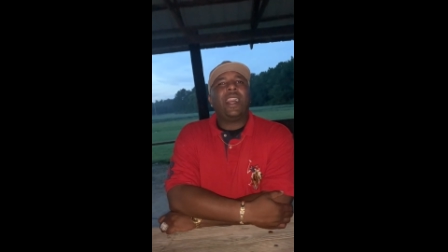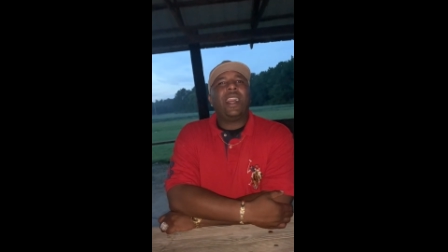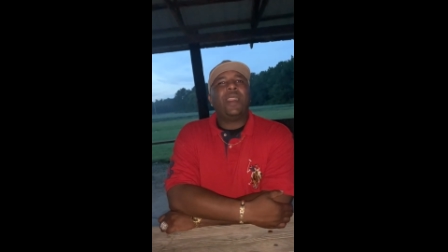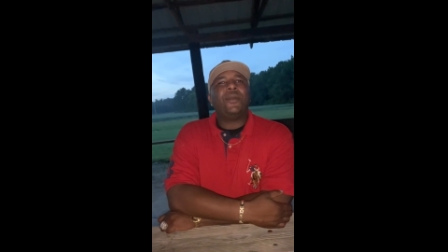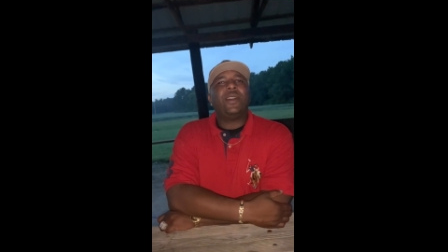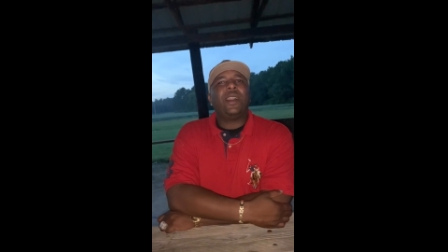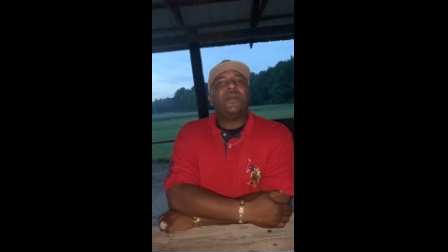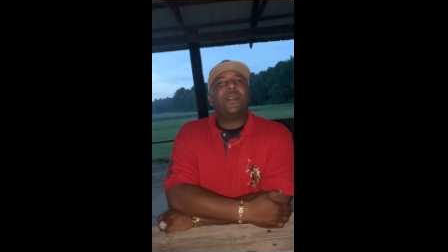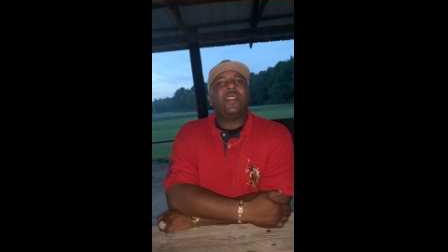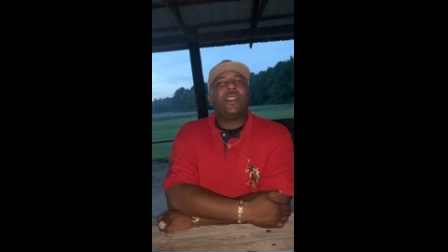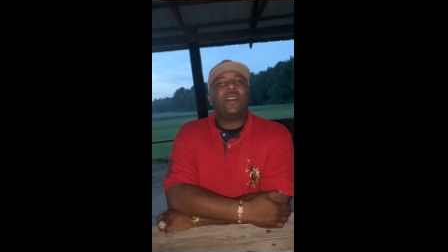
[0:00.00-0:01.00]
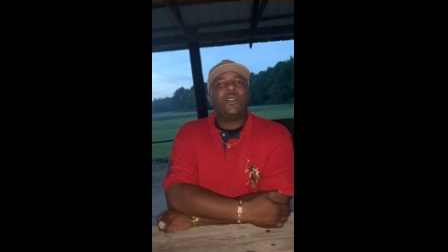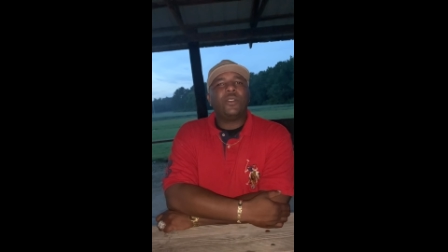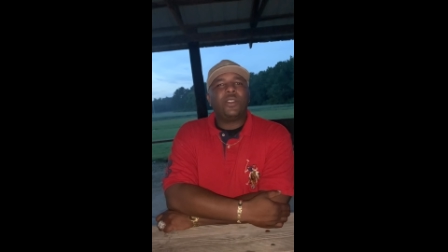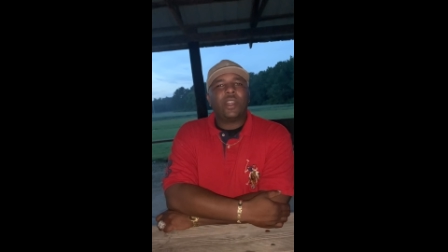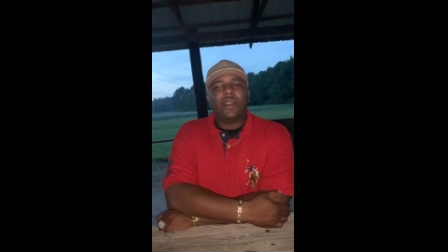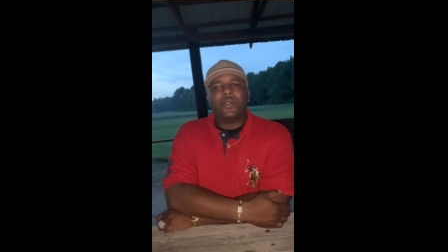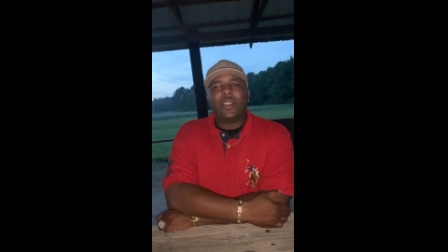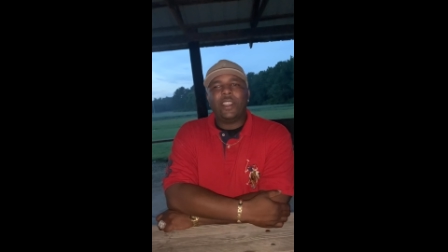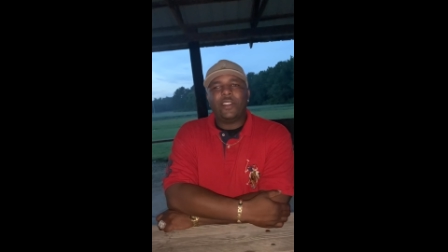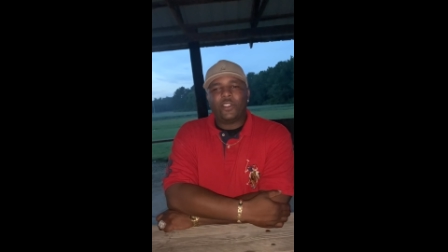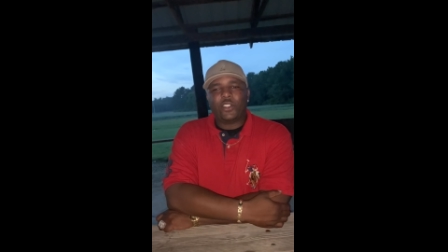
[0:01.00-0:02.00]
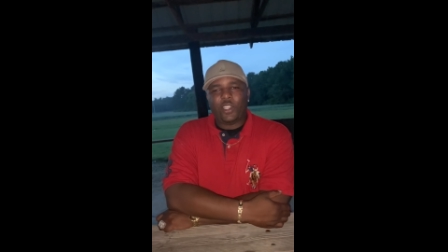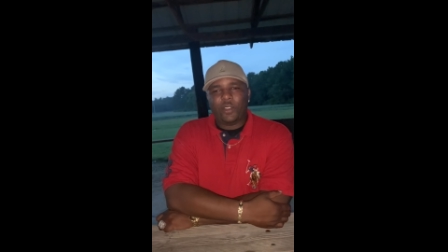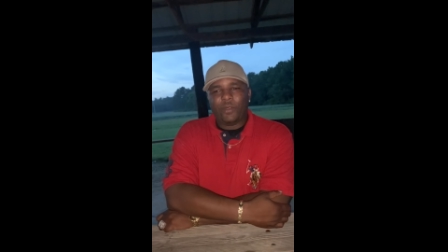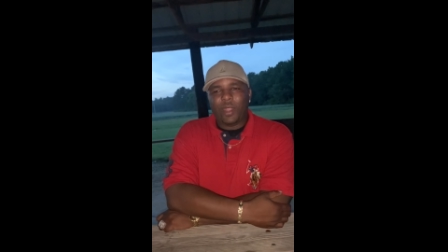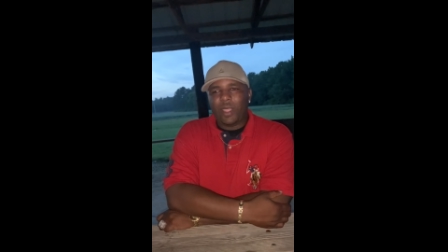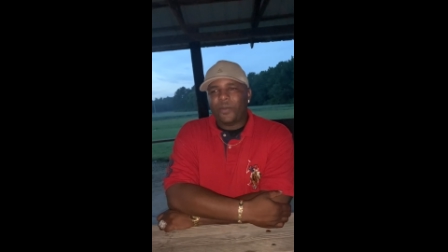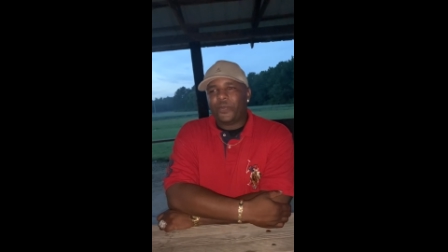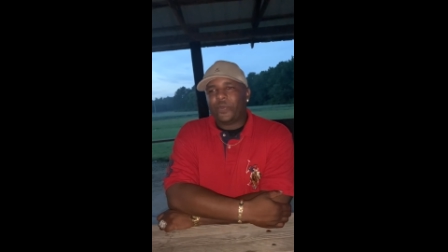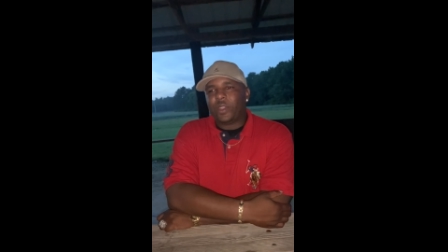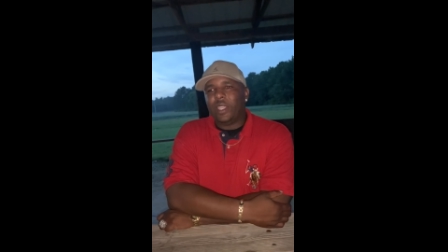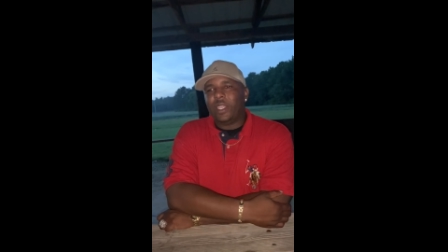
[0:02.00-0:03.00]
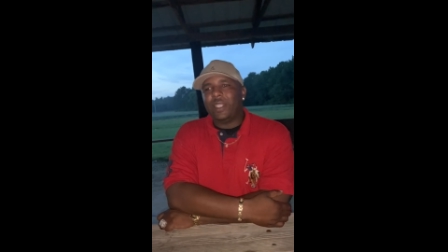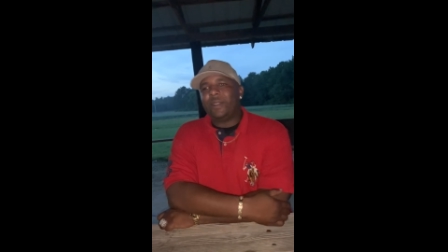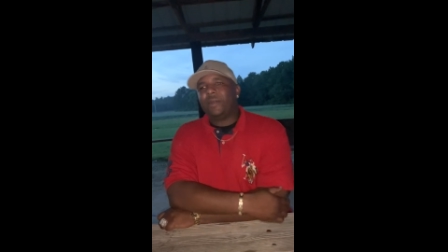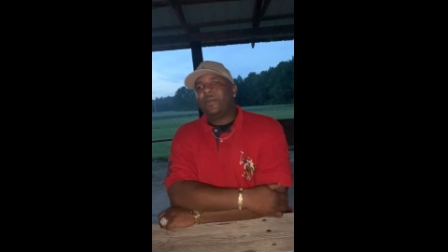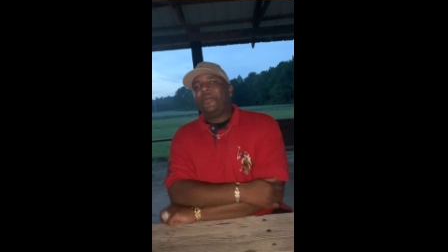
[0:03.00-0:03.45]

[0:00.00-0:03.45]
I'm a load of energy, right? And